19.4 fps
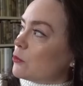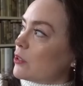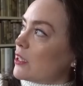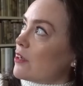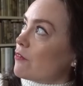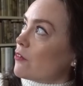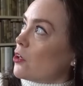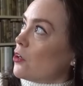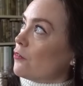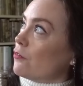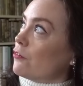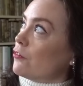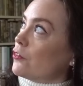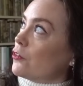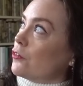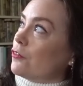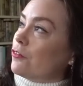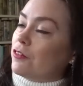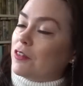what I've gone
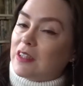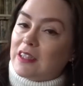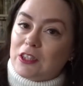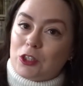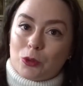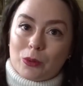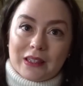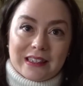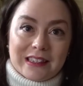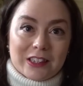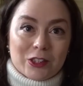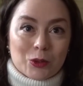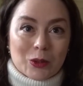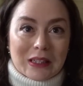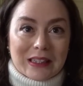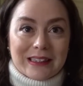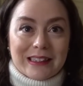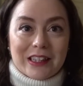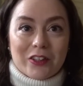for
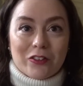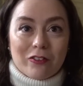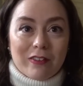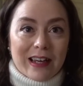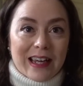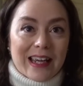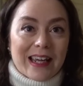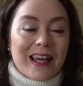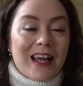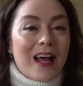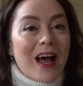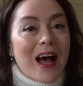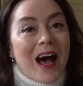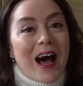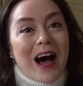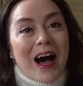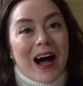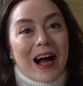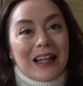2023.
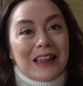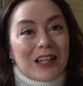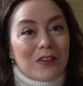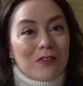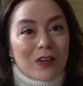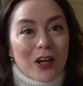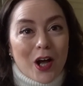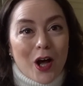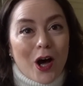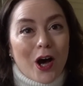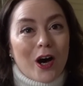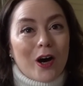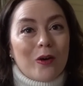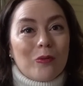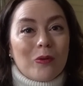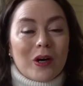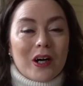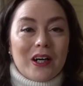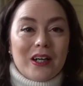I love her
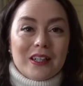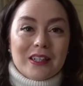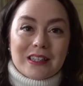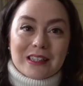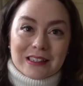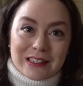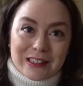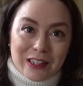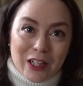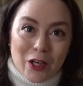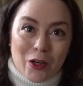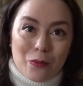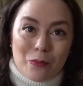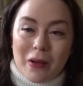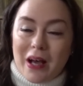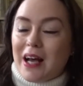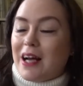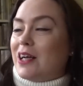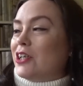artwork so
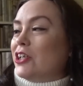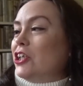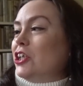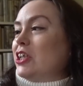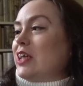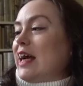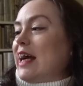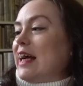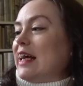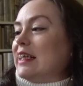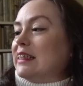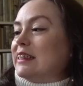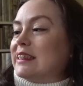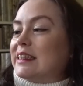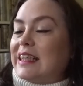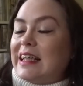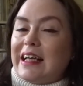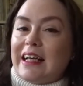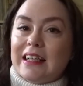much,
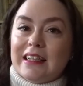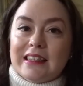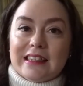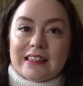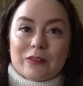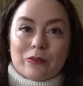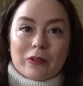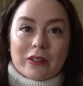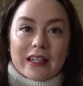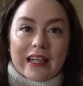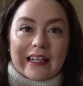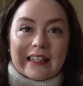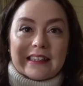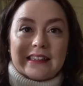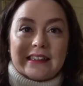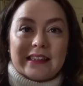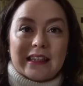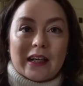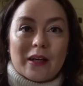and this one has
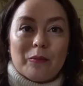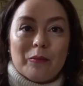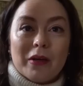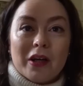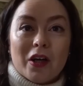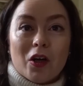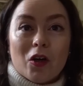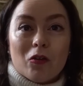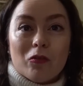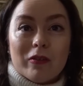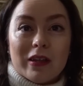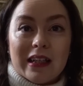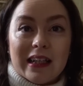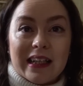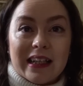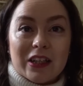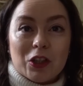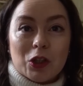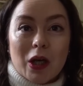some
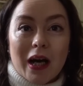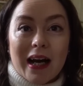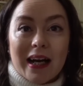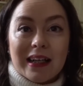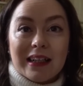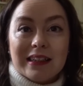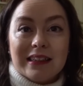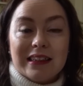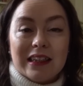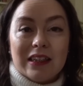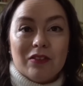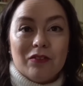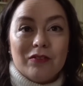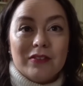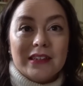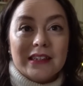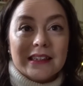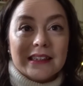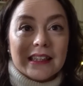really
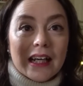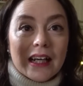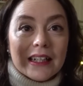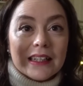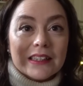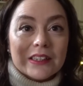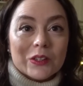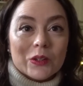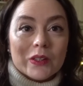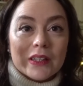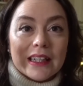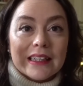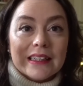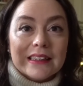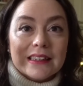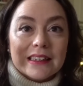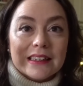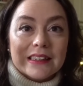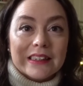attractive designs on
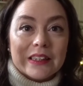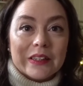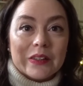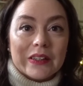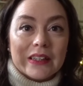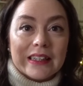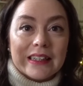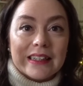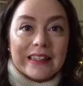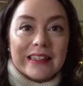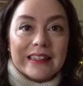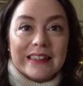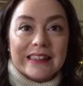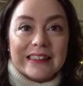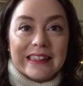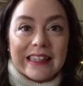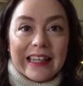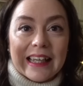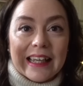it, as you can
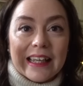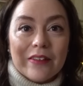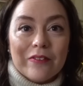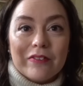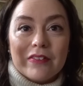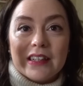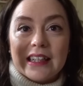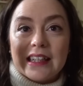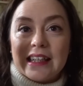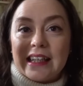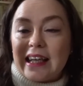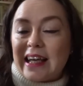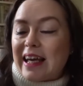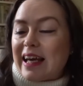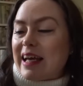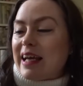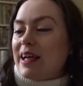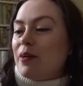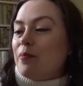see, for the
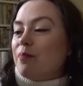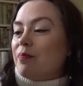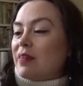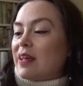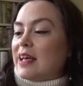year.